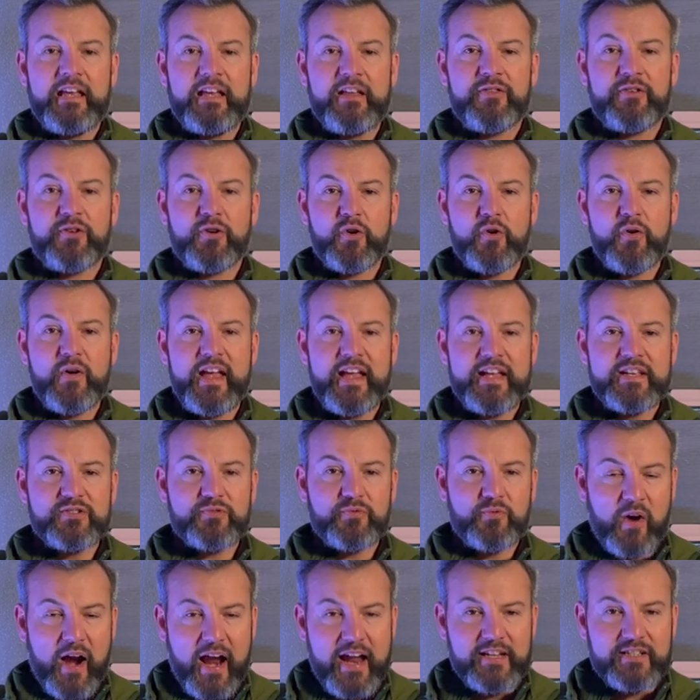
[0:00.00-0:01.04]
Through his
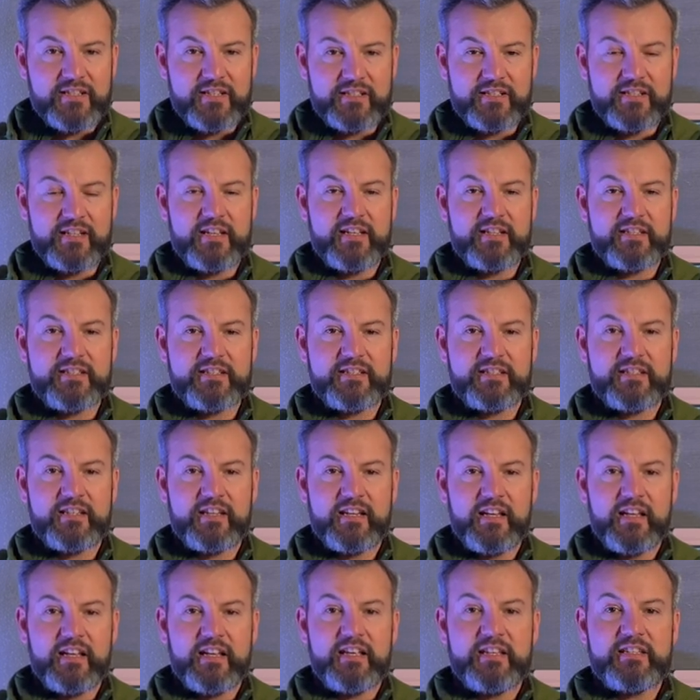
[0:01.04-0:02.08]
righteousness,
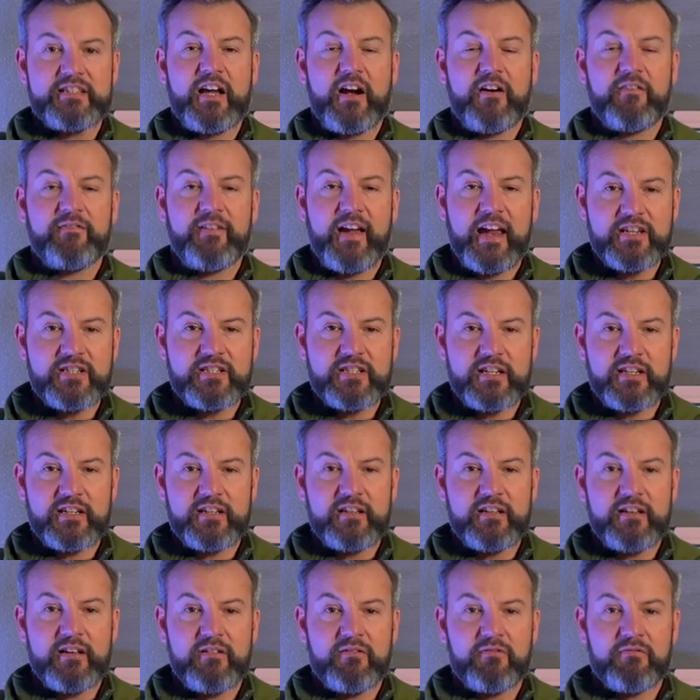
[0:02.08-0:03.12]

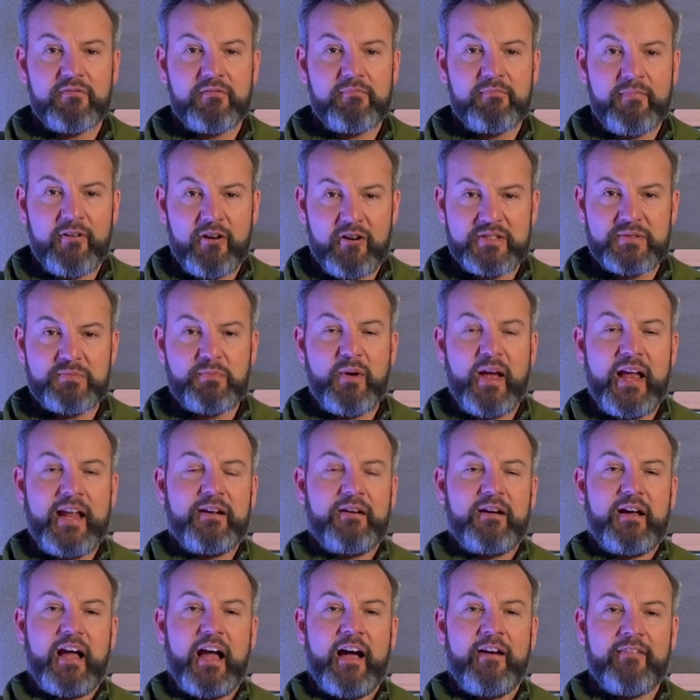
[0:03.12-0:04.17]
salvation was
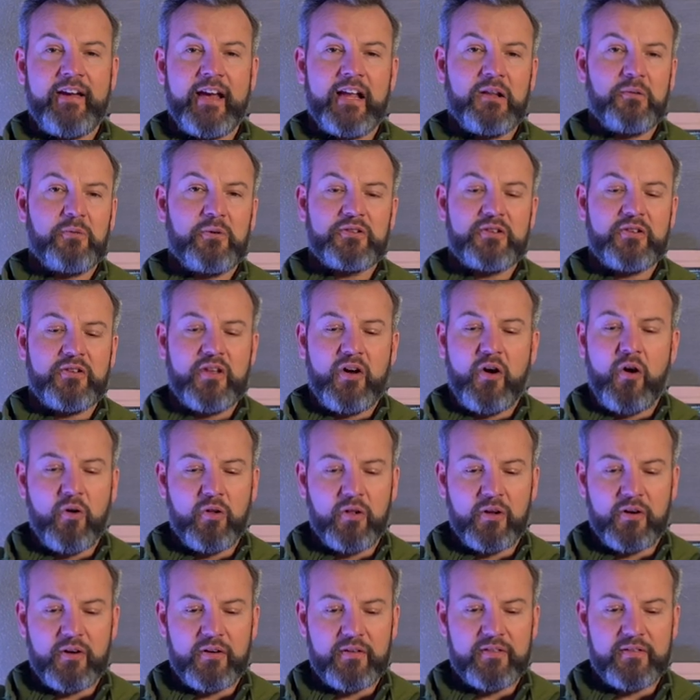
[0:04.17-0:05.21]
made available to the
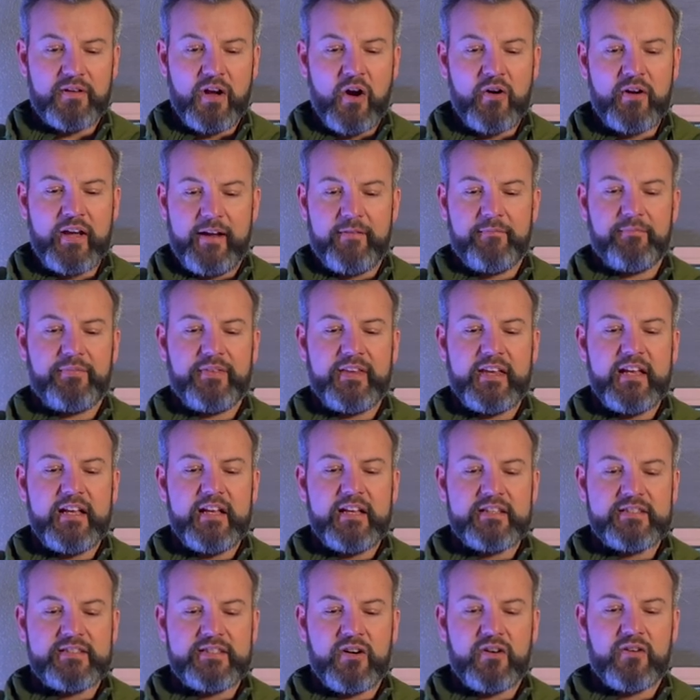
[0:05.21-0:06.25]
whole earth. Okay,
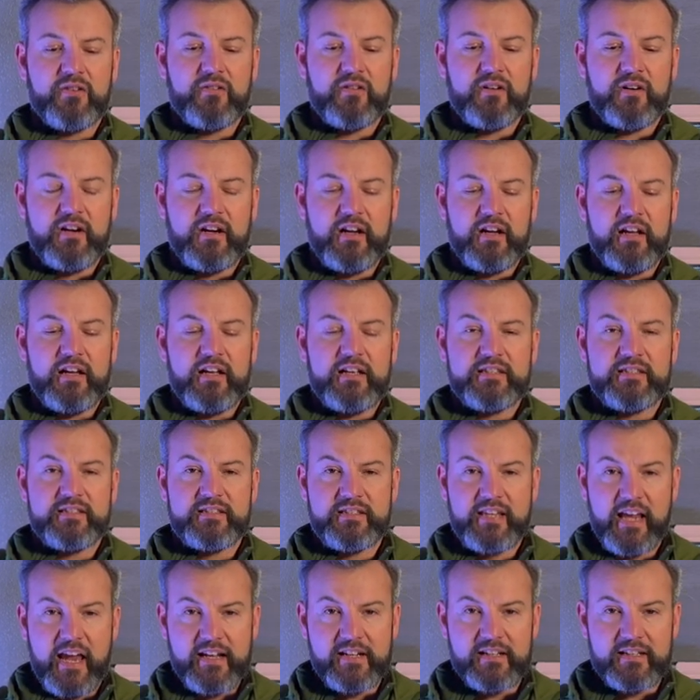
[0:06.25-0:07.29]
so
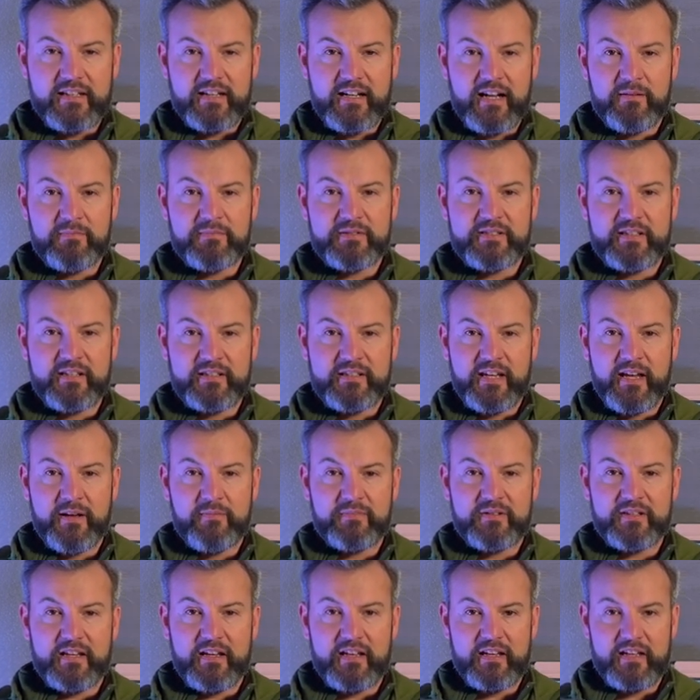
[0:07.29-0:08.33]
Satan comes to
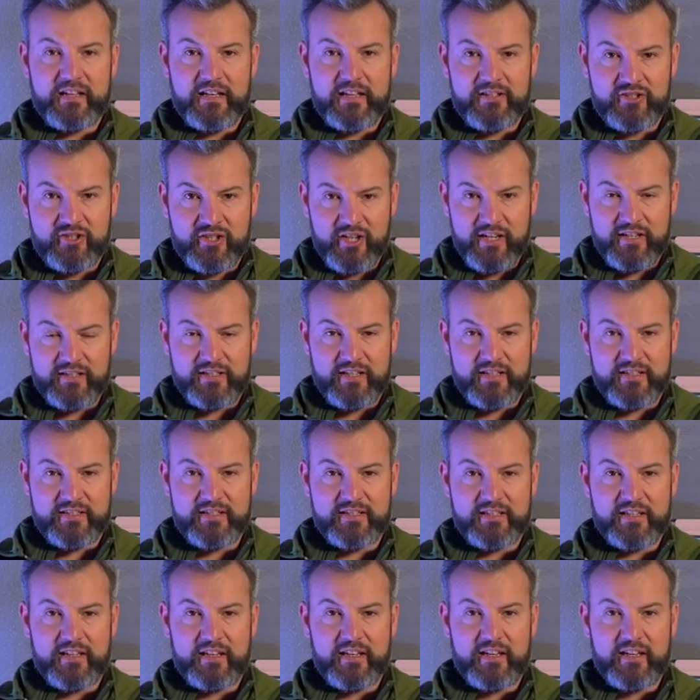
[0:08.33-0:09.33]
tempt Jesus,